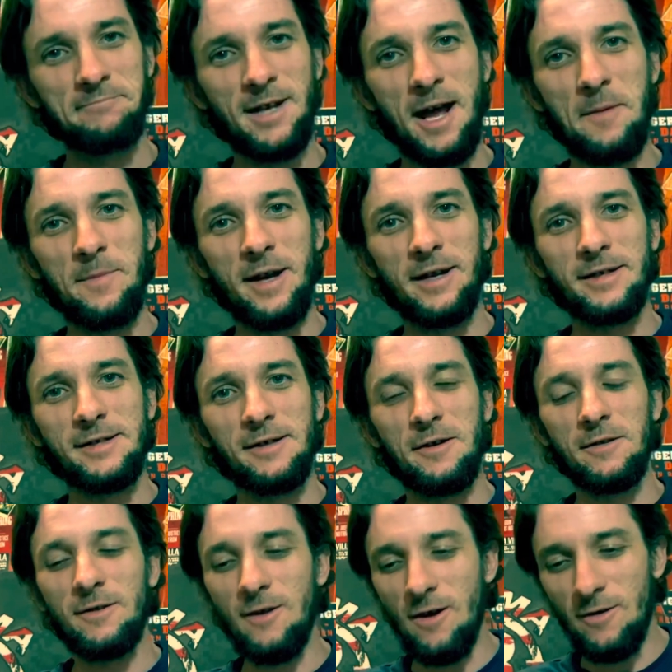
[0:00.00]
I made a
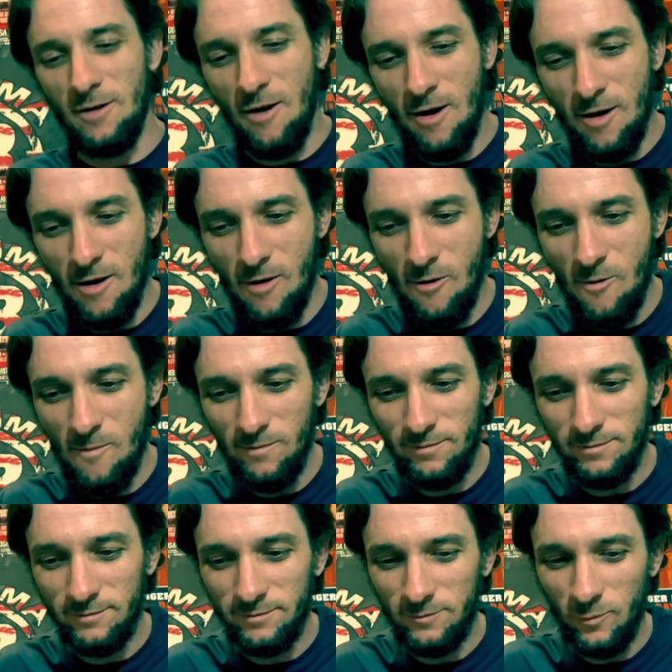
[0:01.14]
song called Our Home
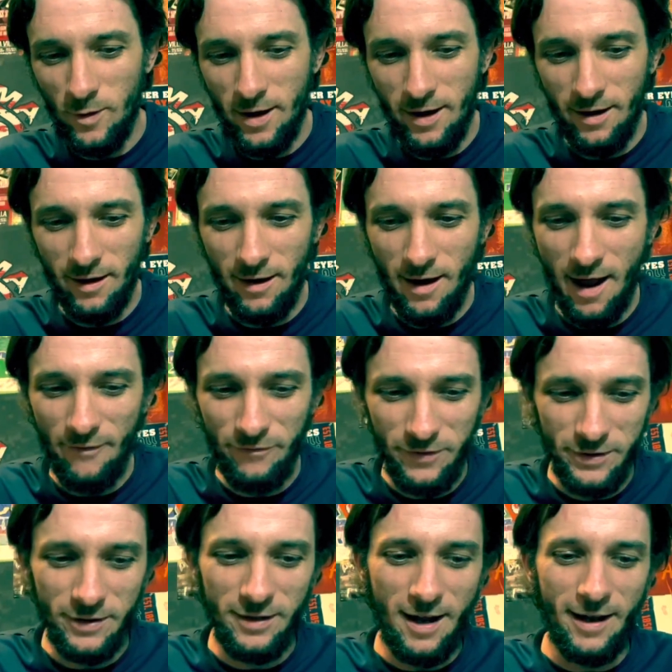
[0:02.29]
where I
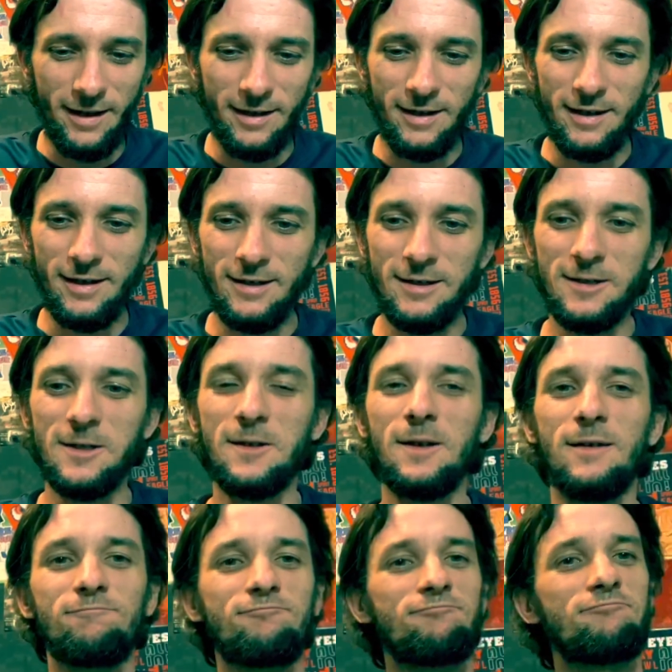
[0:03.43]
feel like
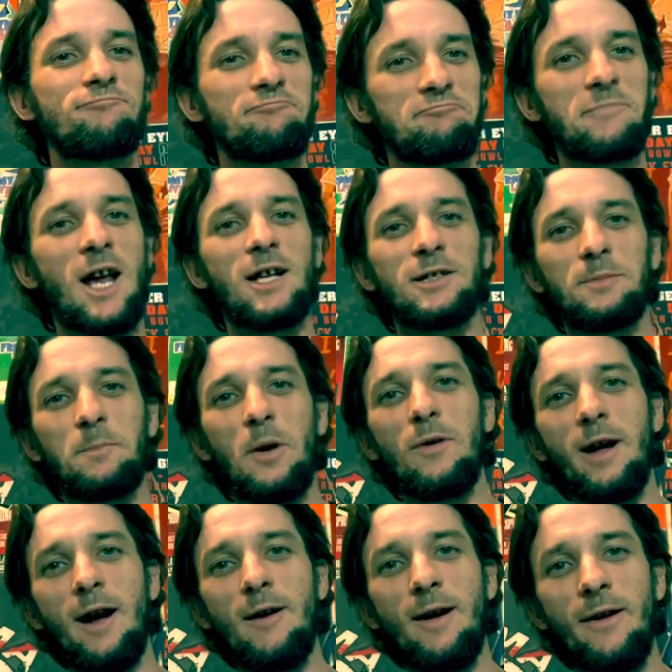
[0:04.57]
I spoke
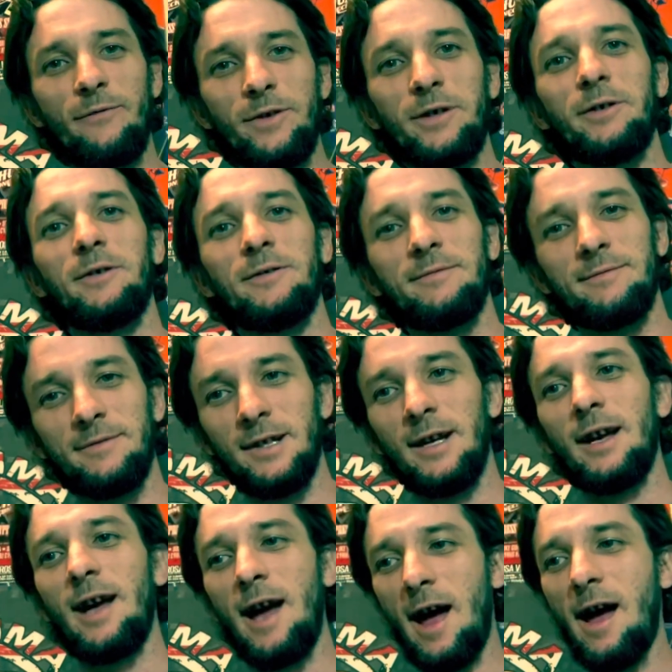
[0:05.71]
how I feel.
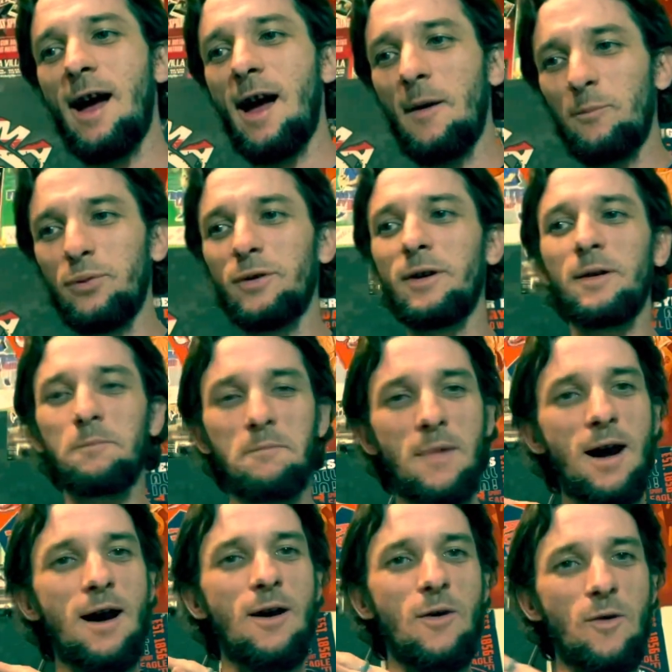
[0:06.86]
I, I put
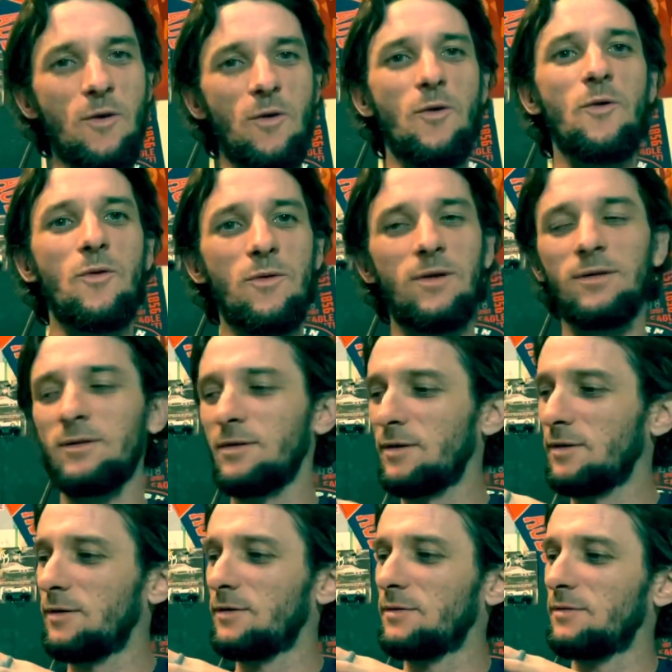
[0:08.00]
my whole
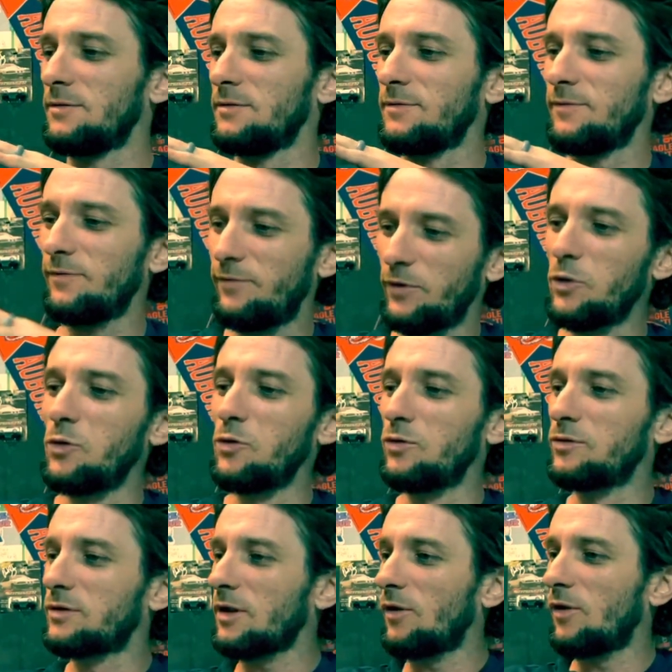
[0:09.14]

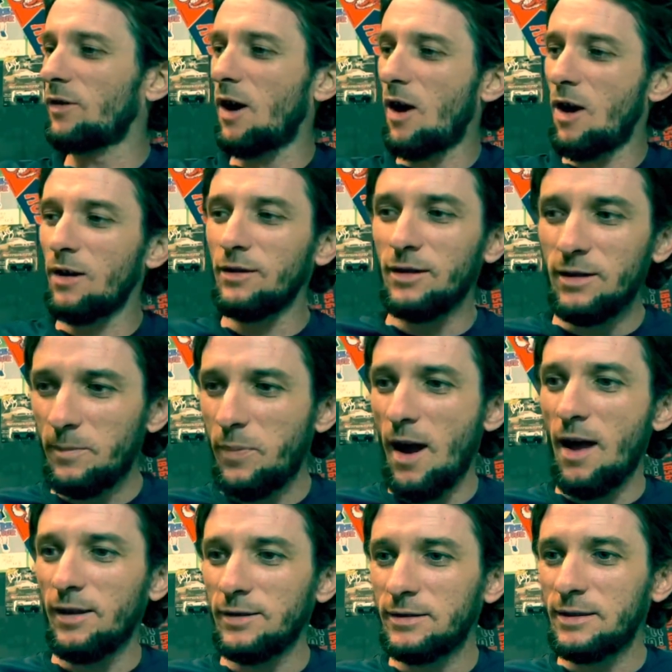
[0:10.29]
views on all of the
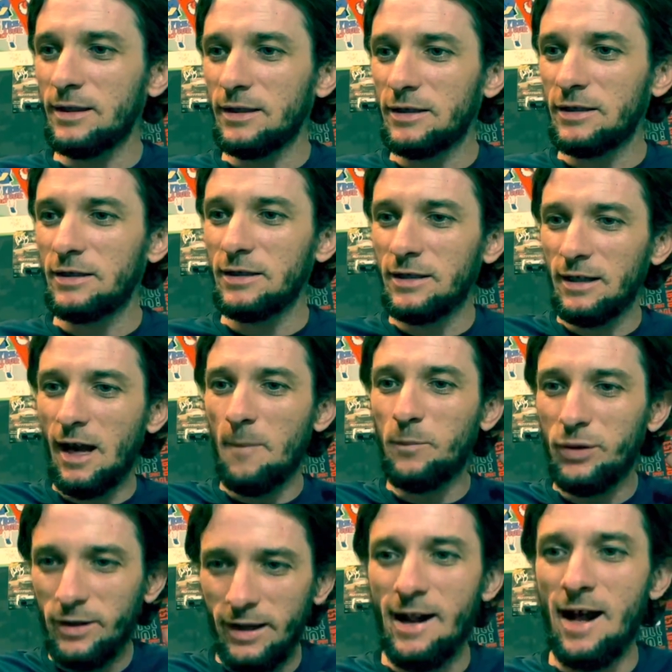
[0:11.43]
politics shit. I
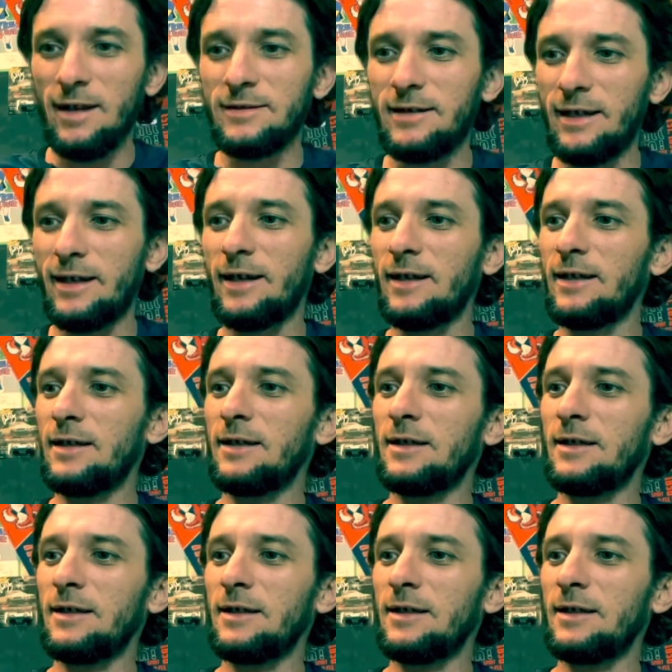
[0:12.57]
put it out there